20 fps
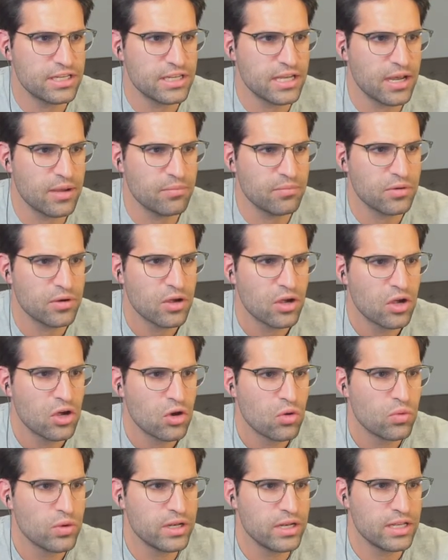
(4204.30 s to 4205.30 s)
dtemp,
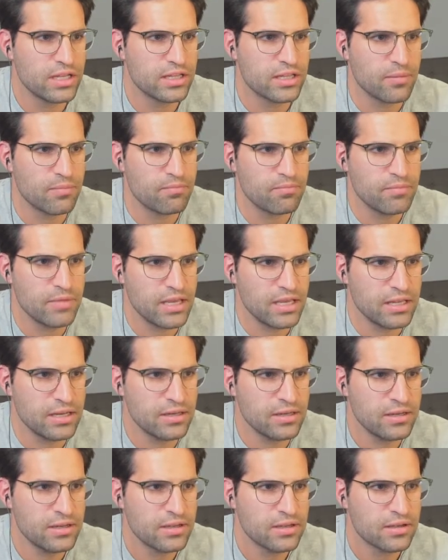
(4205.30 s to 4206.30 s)
we need the
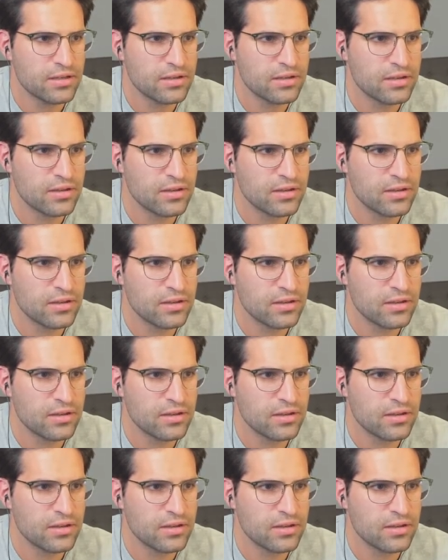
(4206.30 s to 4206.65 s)
min.